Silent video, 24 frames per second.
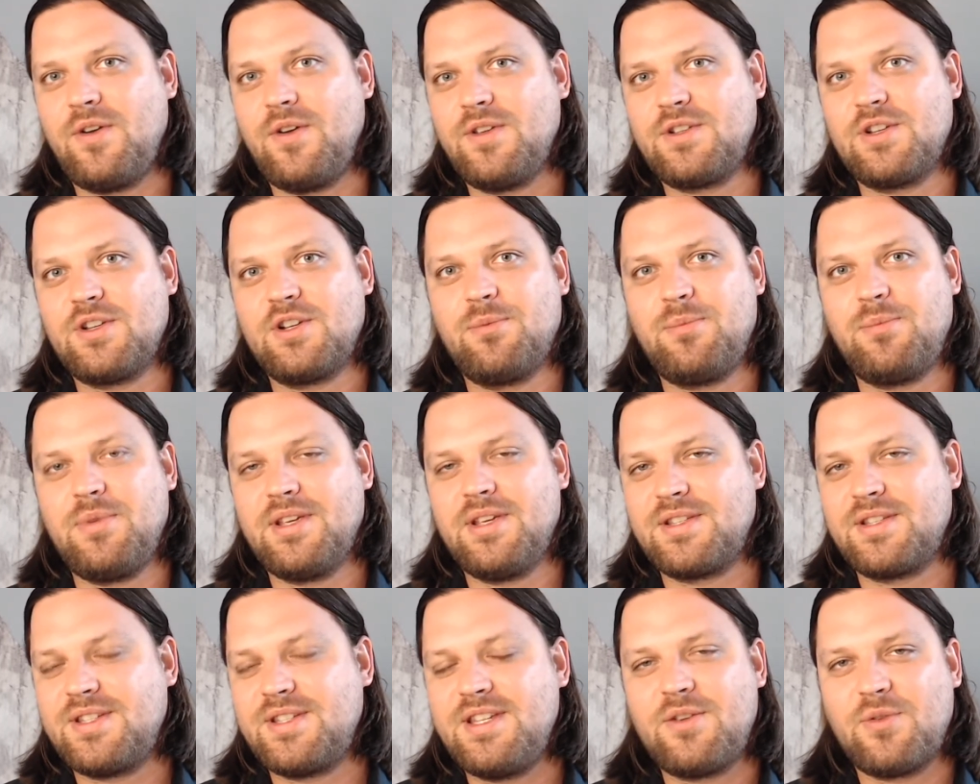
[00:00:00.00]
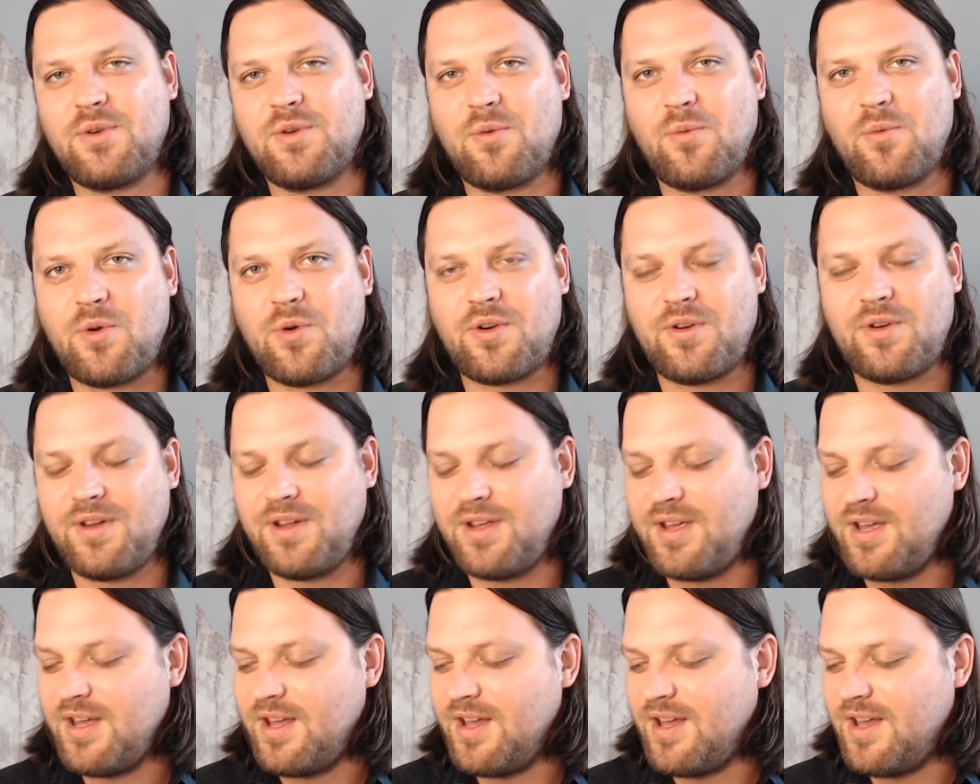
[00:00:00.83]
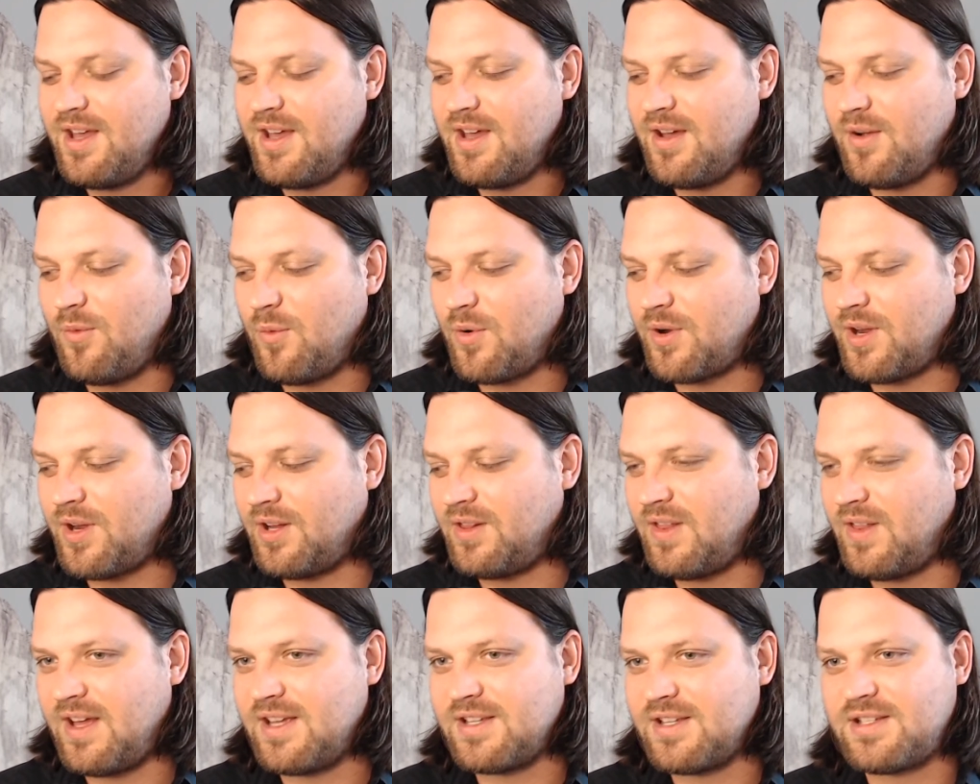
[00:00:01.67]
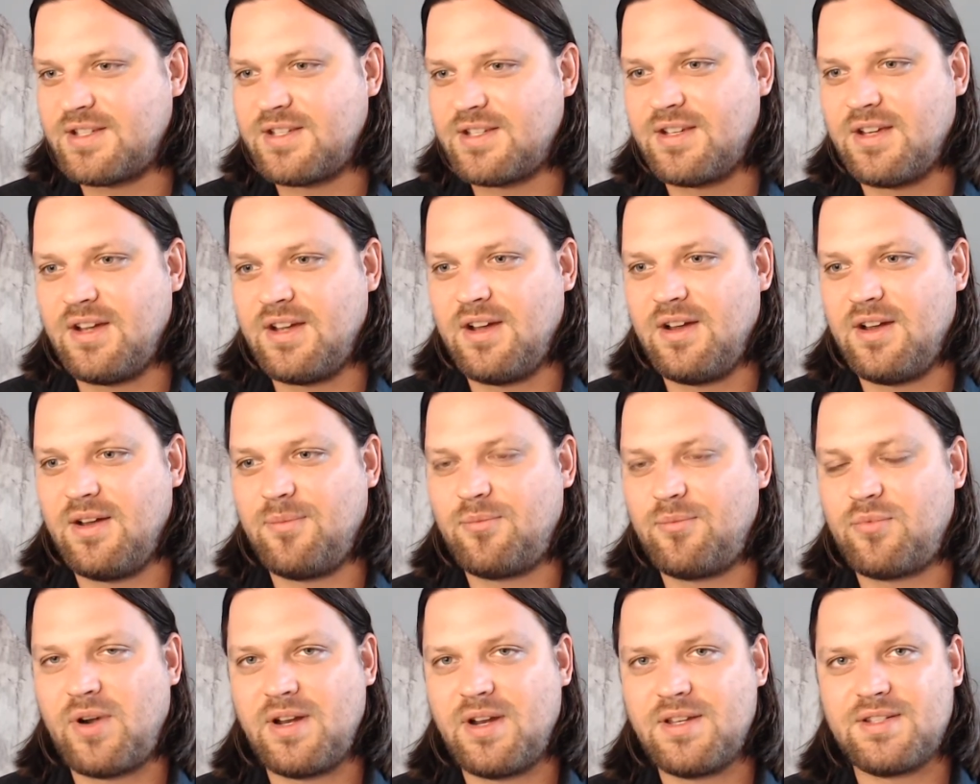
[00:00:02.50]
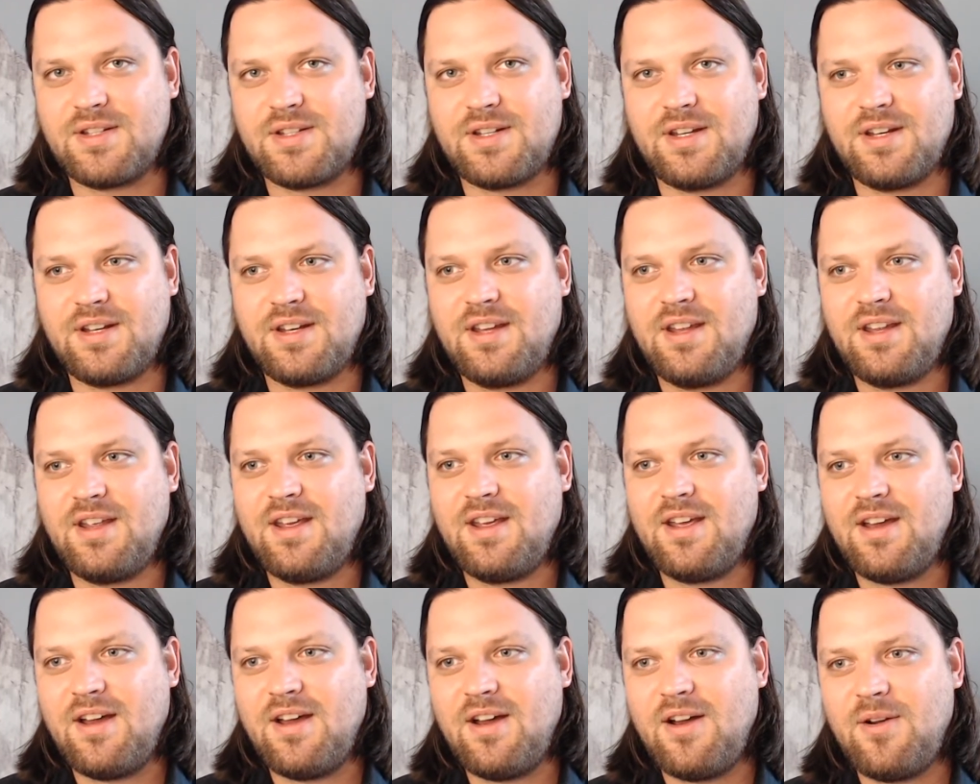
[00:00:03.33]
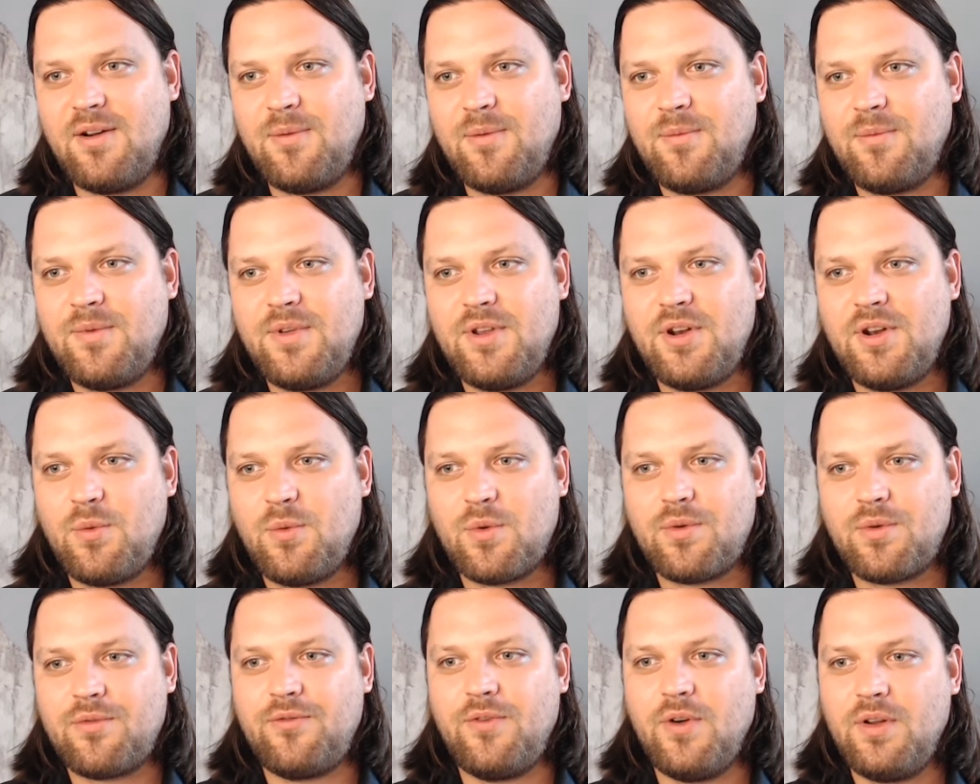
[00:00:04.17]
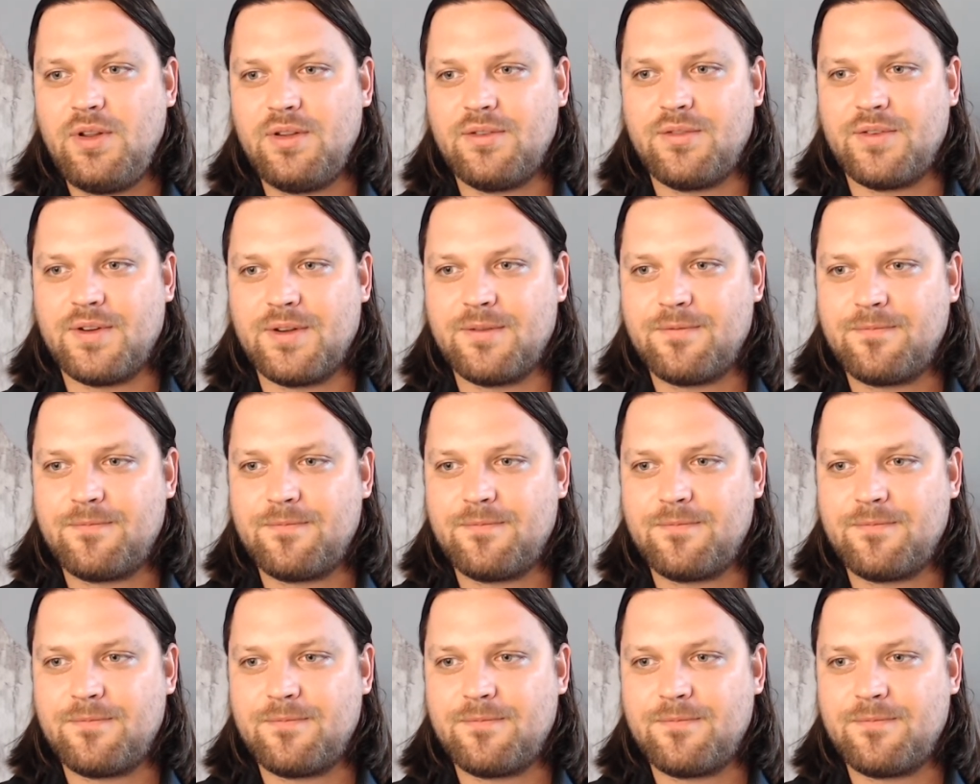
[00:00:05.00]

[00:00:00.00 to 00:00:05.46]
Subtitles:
He's going to be a secret working class president." We're full of it.